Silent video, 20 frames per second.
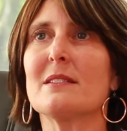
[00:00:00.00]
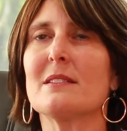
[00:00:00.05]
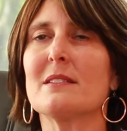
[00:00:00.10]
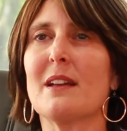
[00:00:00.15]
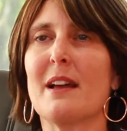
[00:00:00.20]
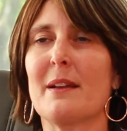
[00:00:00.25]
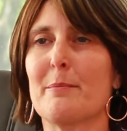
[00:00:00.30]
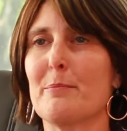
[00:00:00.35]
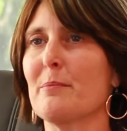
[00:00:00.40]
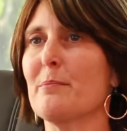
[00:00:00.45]

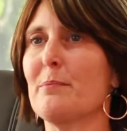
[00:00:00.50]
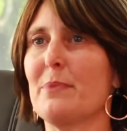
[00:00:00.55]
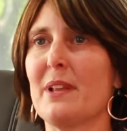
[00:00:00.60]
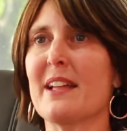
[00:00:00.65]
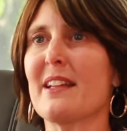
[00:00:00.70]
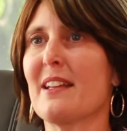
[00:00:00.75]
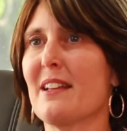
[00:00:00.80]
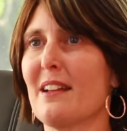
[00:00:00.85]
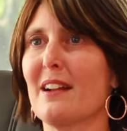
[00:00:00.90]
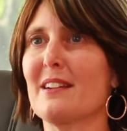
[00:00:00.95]
I'm
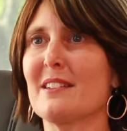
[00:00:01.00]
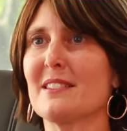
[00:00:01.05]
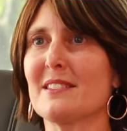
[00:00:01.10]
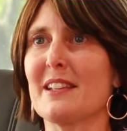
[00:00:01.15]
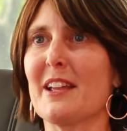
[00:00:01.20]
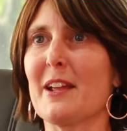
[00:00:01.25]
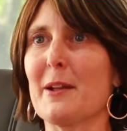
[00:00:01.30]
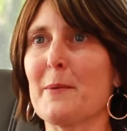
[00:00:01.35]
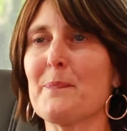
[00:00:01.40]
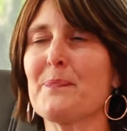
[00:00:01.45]
blanking on his
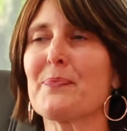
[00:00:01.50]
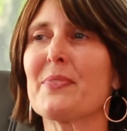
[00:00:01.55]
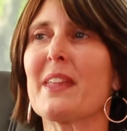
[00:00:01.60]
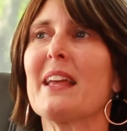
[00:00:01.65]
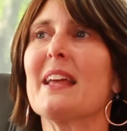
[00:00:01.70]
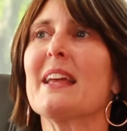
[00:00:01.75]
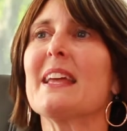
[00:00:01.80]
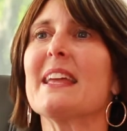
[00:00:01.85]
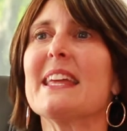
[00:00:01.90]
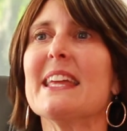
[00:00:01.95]
name,
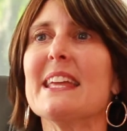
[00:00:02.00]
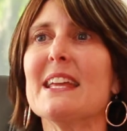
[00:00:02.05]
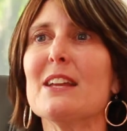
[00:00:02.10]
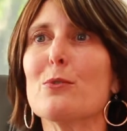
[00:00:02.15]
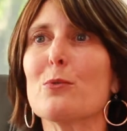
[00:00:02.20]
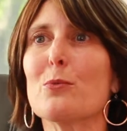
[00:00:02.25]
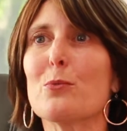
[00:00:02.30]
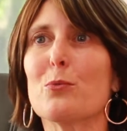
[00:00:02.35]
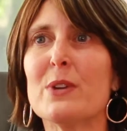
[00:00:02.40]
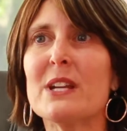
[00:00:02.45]

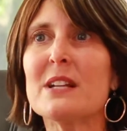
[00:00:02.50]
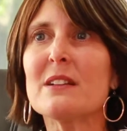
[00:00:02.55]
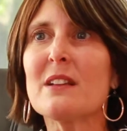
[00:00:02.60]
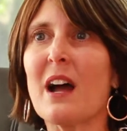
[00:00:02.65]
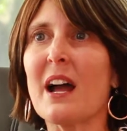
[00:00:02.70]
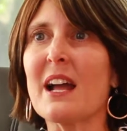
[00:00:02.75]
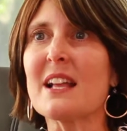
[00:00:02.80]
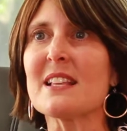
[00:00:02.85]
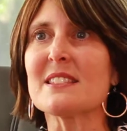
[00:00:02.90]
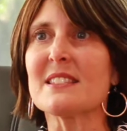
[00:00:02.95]
he
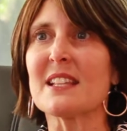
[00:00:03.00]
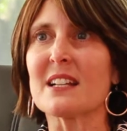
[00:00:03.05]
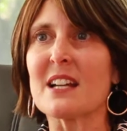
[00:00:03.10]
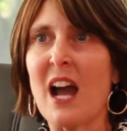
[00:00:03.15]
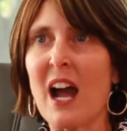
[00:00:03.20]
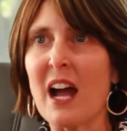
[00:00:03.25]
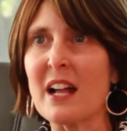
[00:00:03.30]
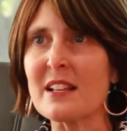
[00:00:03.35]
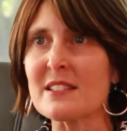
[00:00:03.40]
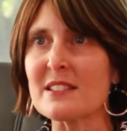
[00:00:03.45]
realized the
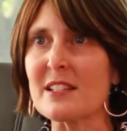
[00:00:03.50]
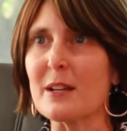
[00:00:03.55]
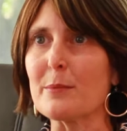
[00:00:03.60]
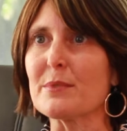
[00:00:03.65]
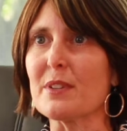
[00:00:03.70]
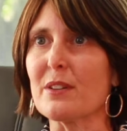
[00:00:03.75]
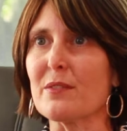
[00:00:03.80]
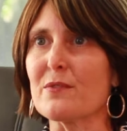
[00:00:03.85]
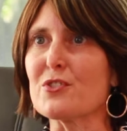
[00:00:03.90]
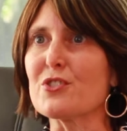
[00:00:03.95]

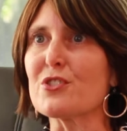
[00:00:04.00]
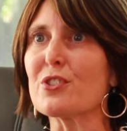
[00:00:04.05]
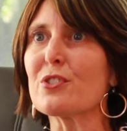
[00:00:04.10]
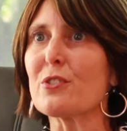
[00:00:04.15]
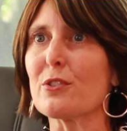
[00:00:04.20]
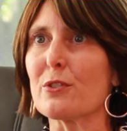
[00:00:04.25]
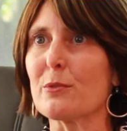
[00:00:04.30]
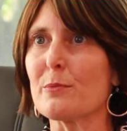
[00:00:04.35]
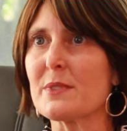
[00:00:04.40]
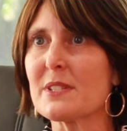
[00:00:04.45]
concept of
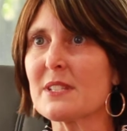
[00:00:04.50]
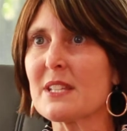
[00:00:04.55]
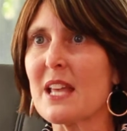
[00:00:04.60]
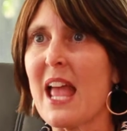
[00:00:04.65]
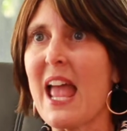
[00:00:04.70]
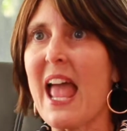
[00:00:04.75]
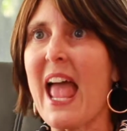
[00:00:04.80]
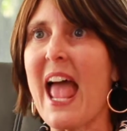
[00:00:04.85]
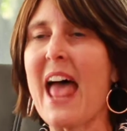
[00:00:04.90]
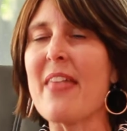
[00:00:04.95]
germs,
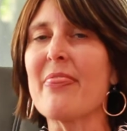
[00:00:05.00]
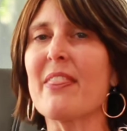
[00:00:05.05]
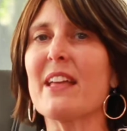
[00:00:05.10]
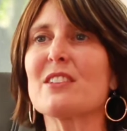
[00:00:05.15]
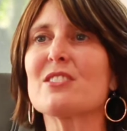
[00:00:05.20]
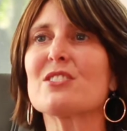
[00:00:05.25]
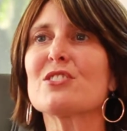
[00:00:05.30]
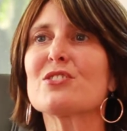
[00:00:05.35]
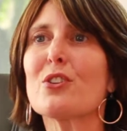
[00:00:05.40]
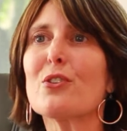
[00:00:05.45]
and they
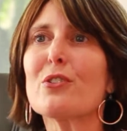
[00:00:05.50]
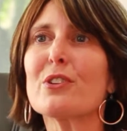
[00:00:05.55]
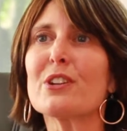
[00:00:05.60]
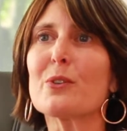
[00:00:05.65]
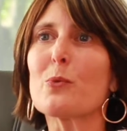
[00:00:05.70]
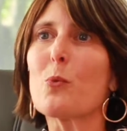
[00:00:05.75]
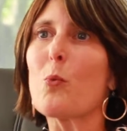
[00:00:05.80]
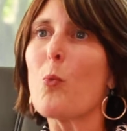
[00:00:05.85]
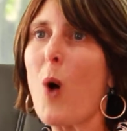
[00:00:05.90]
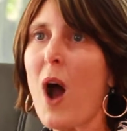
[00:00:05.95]

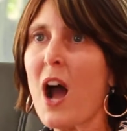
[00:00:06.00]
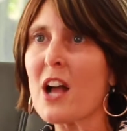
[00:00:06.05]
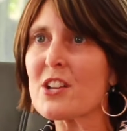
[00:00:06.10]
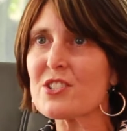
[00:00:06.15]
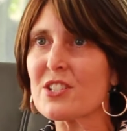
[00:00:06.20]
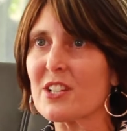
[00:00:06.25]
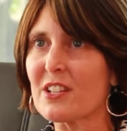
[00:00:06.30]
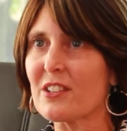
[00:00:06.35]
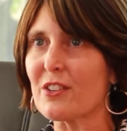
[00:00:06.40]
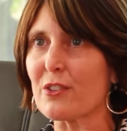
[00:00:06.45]
started
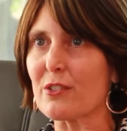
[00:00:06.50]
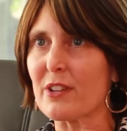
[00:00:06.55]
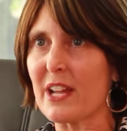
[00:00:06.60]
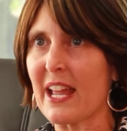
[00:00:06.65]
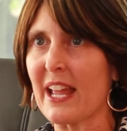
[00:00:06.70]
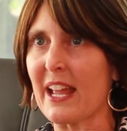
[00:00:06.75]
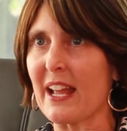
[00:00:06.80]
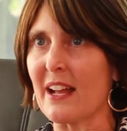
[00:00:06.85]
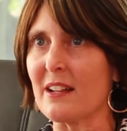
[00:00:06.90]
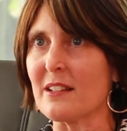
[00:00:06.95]
washing their
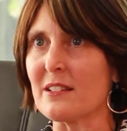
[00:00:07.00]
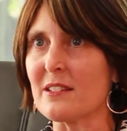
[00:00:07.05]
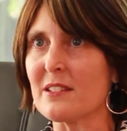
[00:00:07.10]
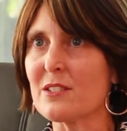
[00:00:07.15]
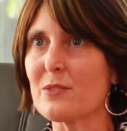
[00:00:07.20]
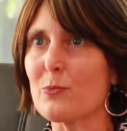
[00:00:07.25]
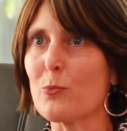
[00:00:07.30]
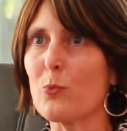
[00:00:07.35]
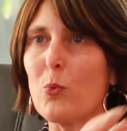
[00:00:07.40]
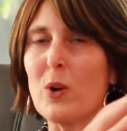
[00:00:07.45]

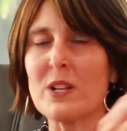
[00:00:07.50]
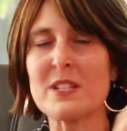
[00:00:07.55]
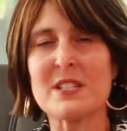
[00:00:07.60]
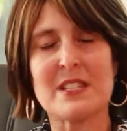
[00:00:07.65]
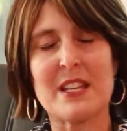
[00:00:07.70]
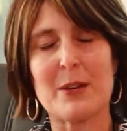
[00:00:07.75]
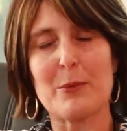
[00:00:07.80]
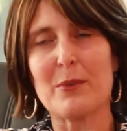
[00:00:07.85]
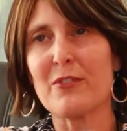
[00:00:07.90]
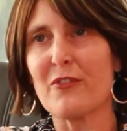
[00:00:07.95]
hands. Once
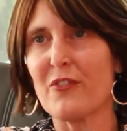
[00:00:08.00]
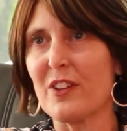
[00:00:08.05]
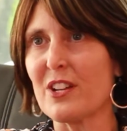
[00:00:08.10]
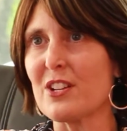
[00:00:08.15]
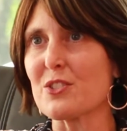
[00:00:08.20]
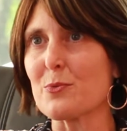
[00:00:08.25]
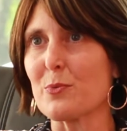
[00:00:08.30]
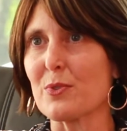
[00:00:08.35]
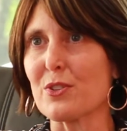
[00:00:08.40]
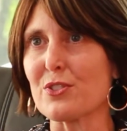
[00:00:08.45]
they would
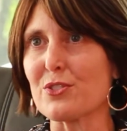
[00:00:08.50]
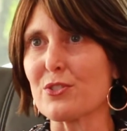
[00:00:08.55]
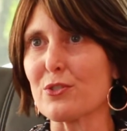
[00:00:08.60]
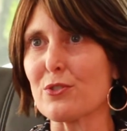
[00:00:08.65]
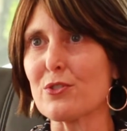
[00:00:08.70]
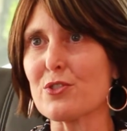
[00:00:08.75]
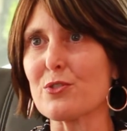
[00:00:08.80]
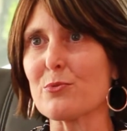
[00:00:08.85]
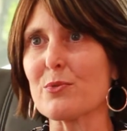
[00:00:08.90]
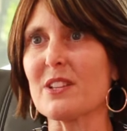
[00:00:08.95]
finish with the
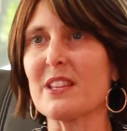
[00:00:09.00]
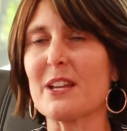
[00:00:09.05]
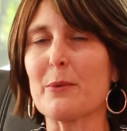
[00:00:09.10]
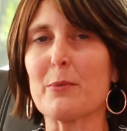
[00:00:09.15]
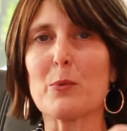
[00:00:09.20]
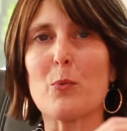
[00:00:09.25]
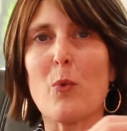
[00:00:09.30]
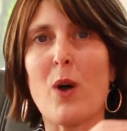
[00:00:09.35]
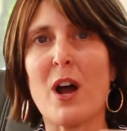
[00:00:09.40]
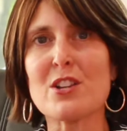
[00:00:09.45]
surgery, they
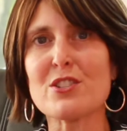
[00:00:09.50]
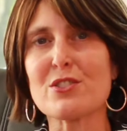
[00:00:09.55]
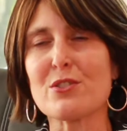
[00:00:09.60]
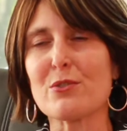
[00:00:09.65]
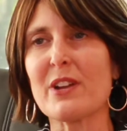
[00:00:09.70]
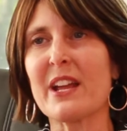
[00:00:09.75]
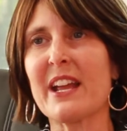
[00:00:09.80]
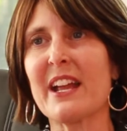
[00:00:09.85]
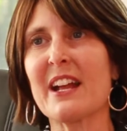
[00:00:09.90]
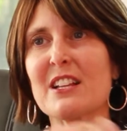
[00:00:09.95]
would wash
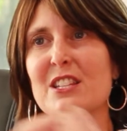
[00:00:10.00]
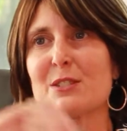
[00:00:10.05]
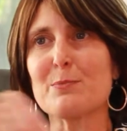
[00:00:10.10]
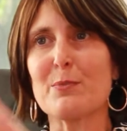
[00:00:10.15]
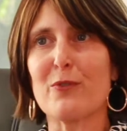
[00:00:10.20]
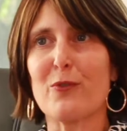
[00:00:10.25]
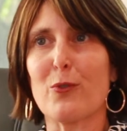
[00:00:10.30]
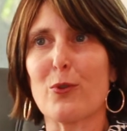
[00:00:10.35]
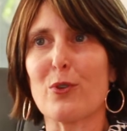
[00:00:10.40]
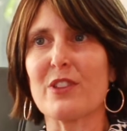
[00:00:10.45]
their hands
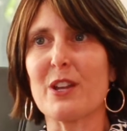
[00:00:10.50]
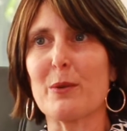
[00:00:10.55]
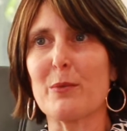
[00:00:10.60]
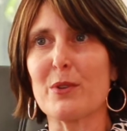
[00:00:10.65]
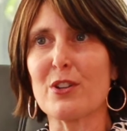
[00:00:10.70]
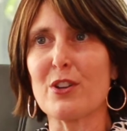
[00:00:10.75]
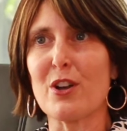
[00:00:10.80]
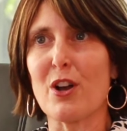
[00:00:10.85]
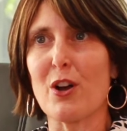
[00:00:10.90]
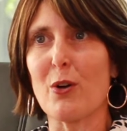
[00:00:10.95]
before they
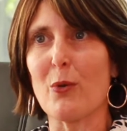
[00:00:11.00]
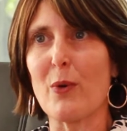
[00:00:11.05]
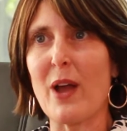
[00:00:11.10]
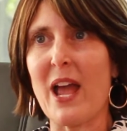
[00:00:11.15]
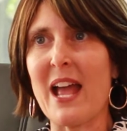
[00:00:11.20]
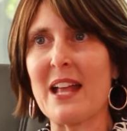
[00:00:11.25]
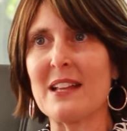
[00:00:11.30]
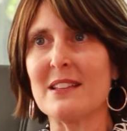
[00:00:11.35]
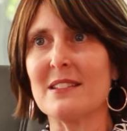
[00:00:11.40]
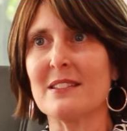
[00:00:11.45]
would go
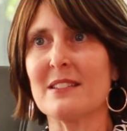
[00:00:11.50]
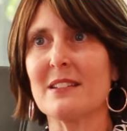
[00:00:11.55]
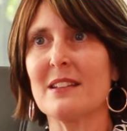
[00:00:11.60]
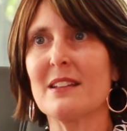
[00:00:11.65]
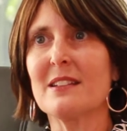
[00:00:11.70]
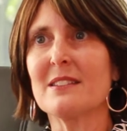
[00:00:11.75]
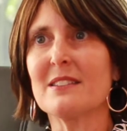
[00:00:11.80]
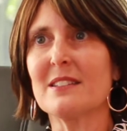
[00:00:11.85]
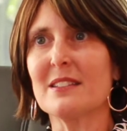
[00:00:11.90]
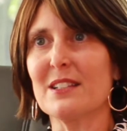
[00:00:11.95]
and
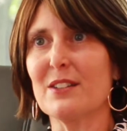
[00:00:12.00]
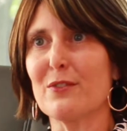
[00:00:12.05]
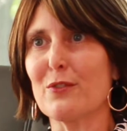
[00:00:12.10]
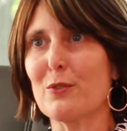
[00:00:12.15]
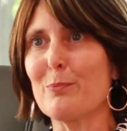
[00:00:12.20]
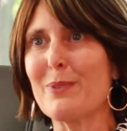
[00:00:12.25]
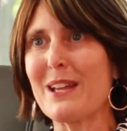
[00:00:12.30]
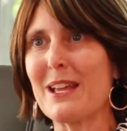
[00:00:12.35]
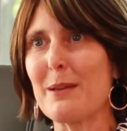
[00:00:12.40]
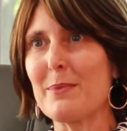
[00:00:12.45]
deliver
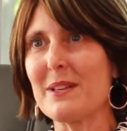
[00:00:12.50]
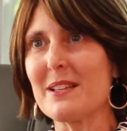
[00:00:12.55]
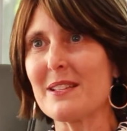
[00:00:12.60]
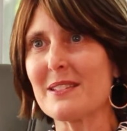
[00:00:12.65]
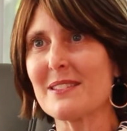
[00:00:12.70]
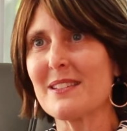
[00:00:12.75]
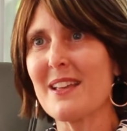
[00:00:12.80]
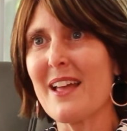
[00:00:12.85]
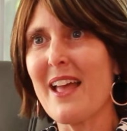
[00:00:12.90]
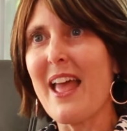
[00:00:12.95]

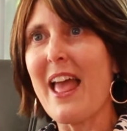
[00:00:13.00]
babies.